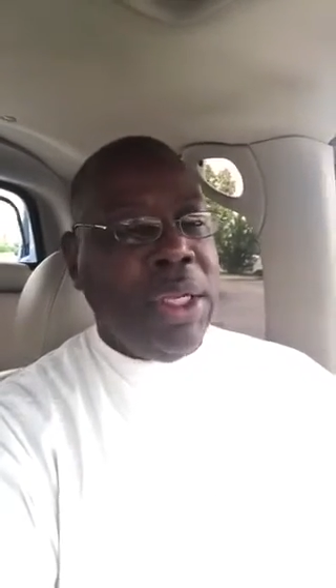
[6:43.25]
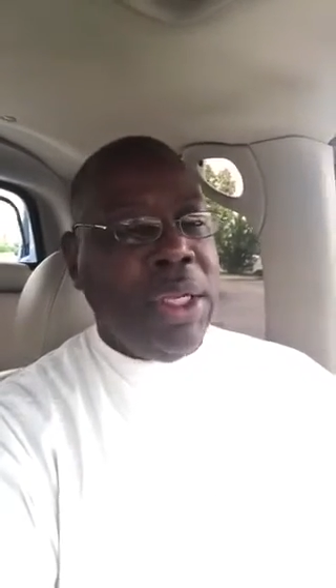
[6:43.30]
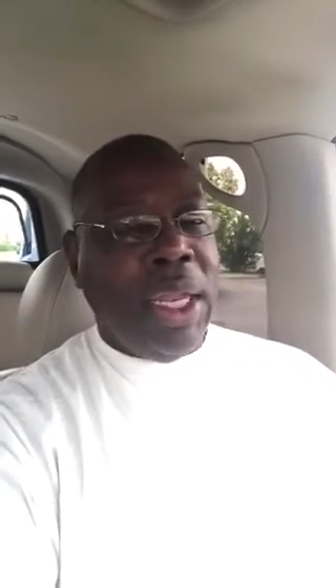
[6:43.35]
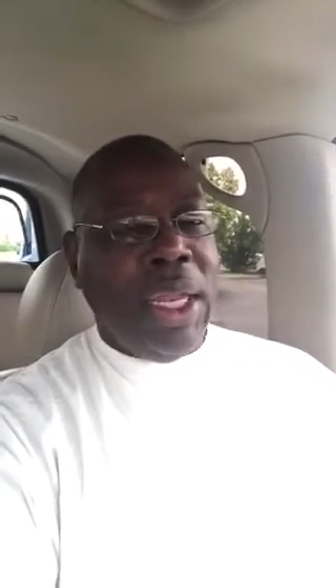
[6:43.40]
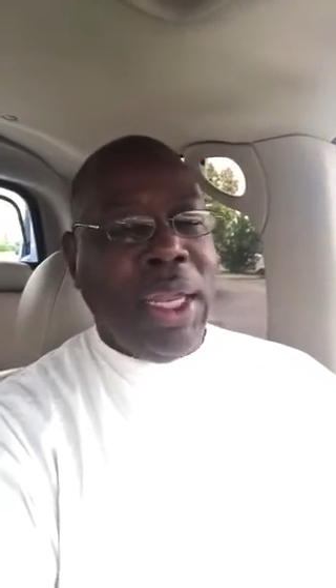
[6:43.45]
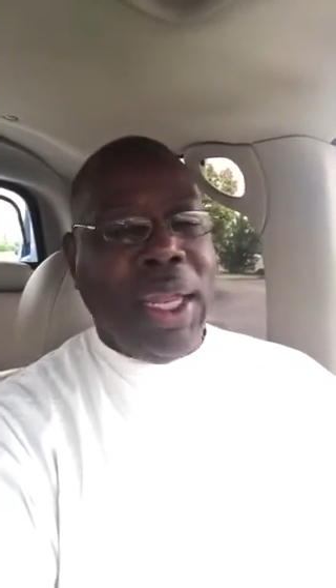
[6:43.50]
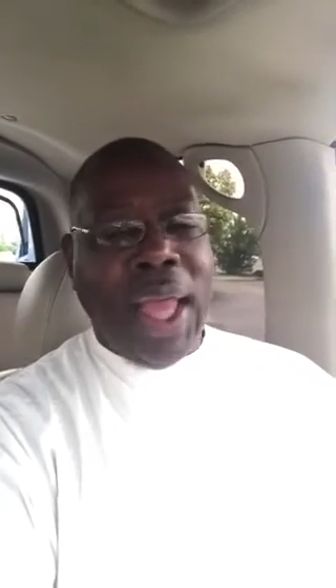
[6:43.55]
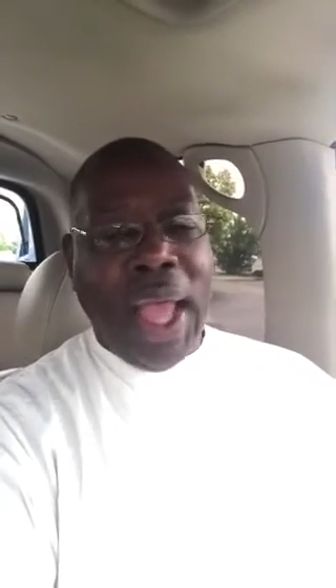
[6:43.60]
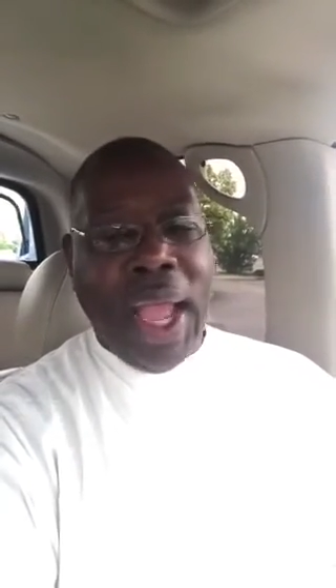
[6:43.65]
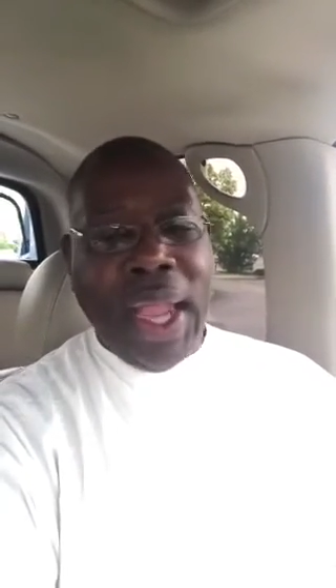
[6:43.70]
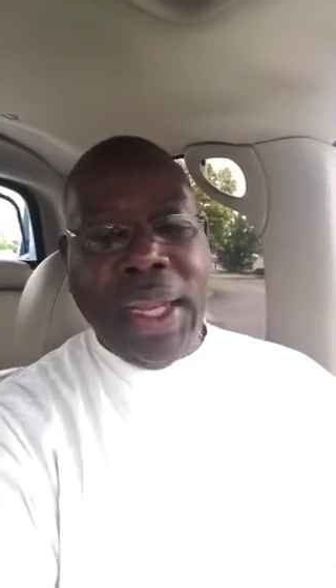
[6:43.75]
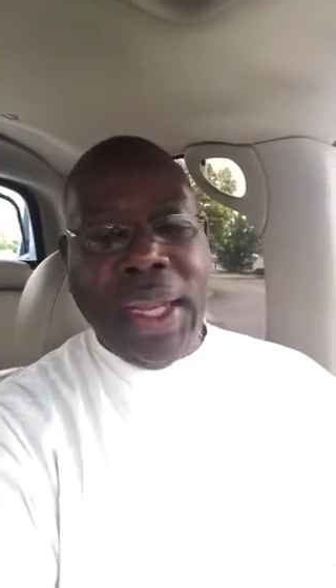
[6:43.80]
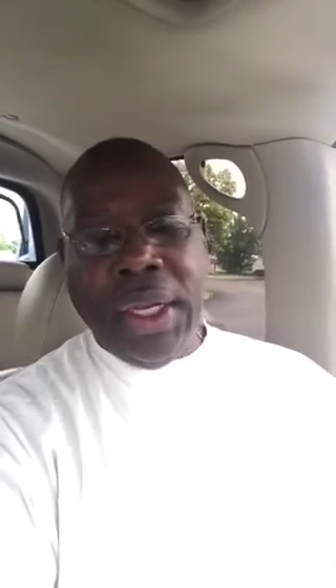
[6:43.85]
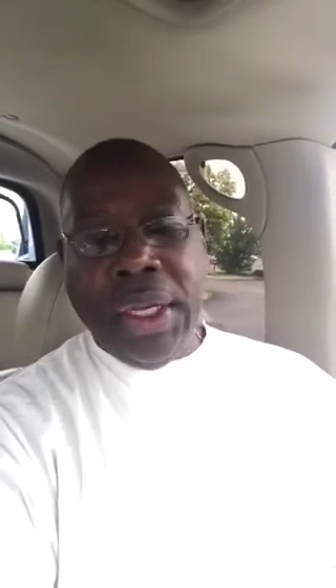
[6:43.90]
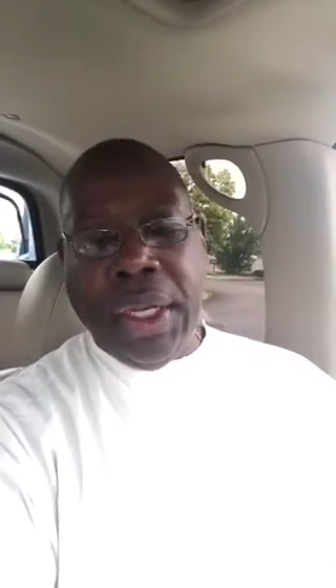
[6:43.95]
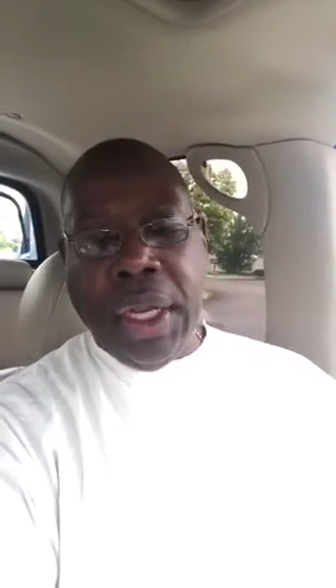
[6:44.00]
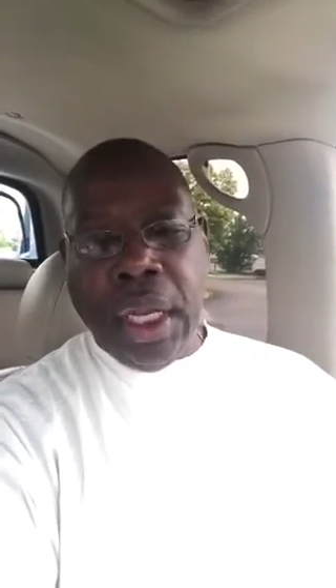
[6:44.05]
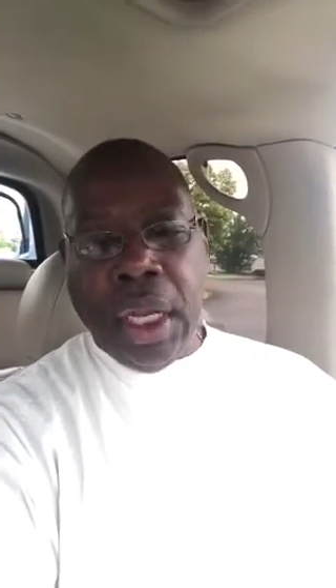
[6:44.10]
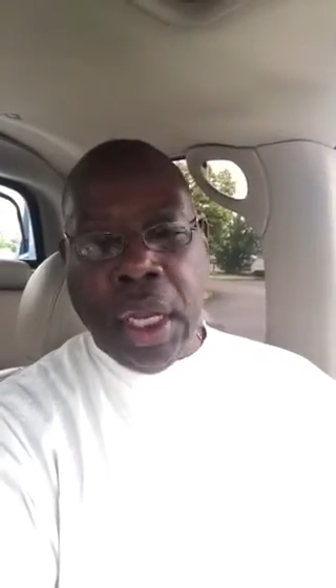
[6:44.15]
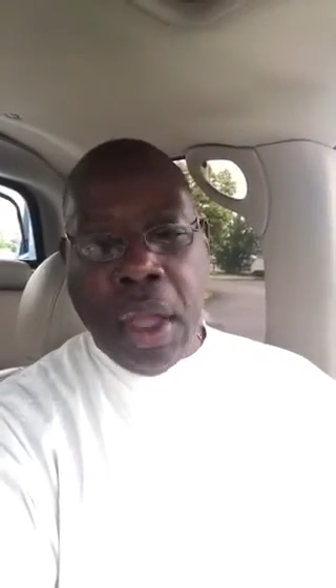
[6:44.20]
to
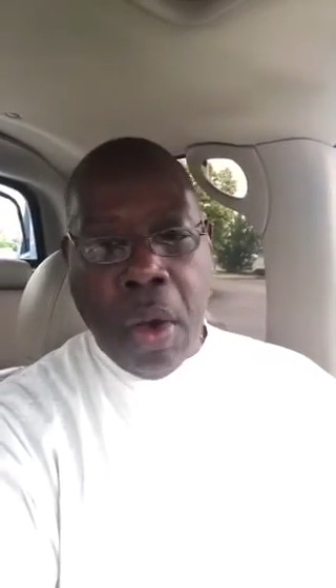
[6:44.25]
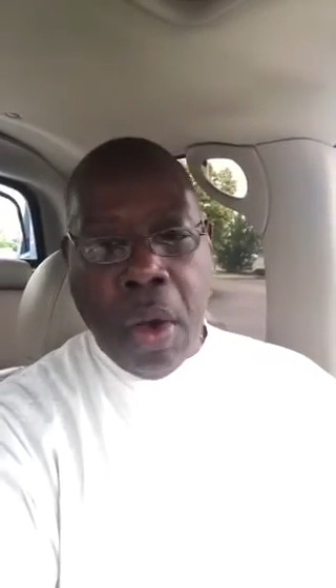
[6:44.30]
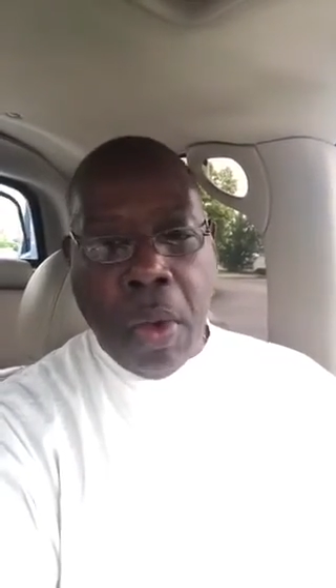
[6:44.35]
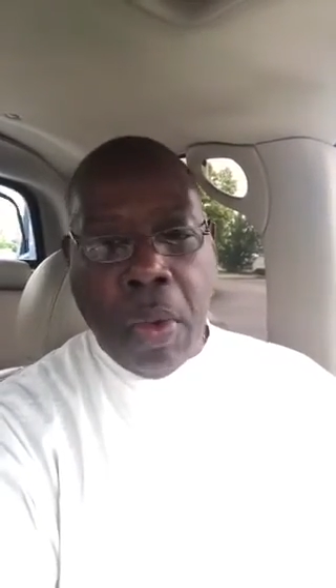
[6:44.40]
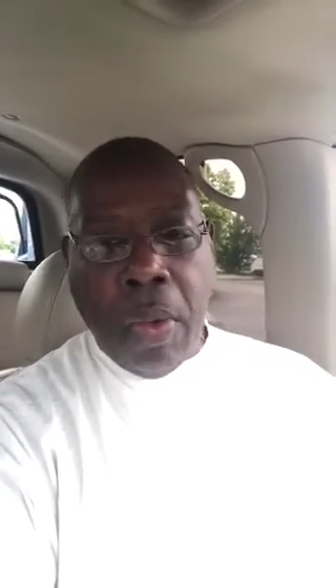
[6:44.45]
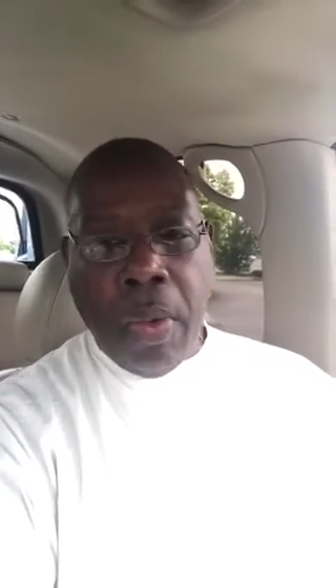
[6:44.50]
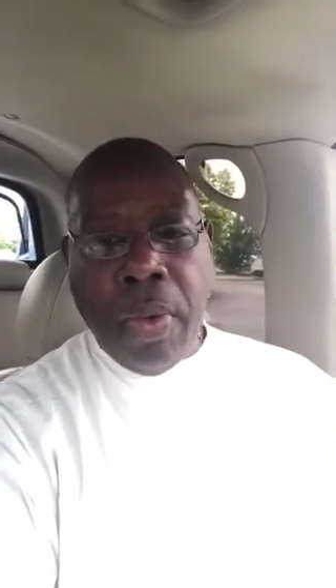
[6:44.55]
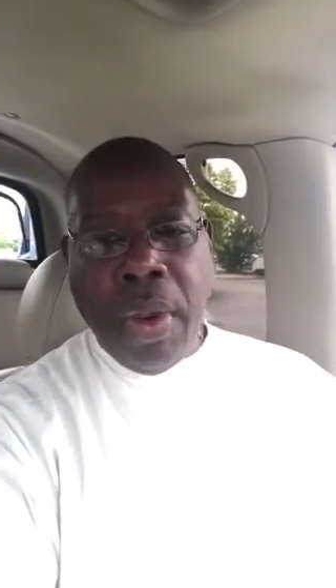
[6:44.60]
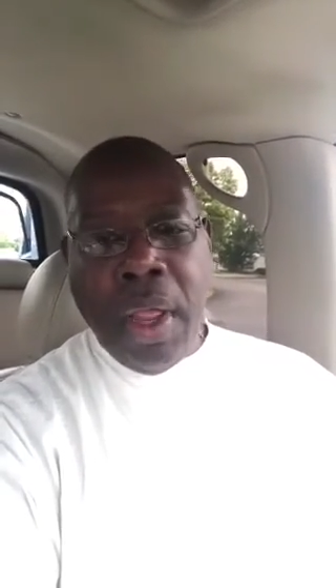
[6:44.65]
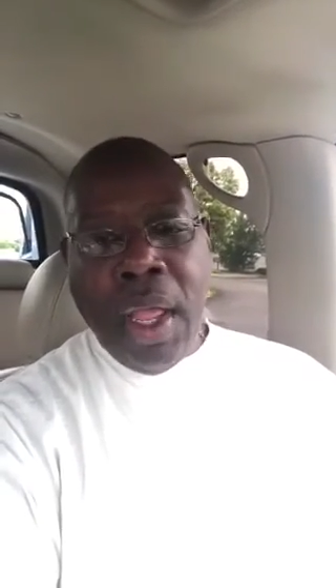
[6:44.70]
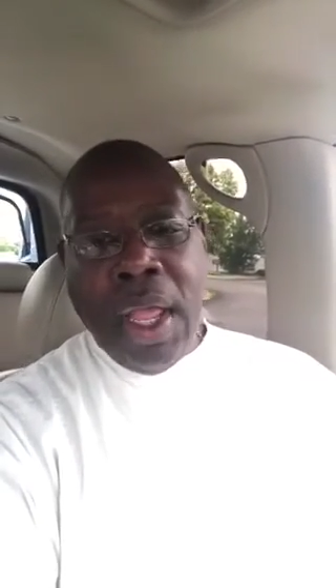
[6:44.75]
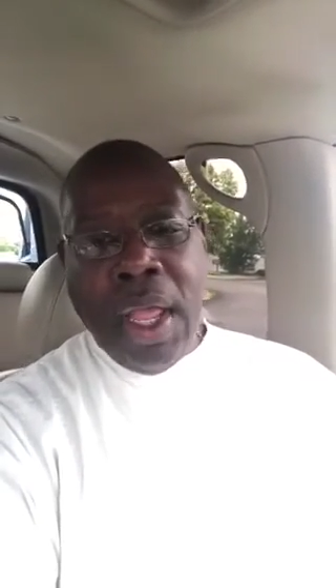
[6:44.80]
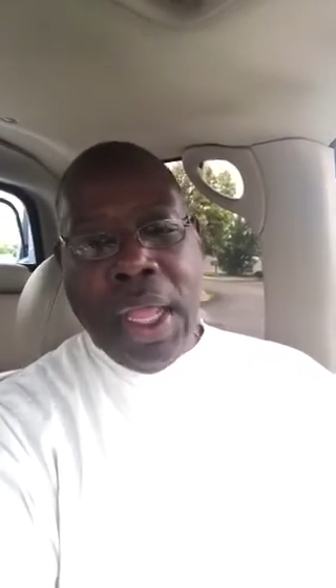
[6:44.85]
lighten the load.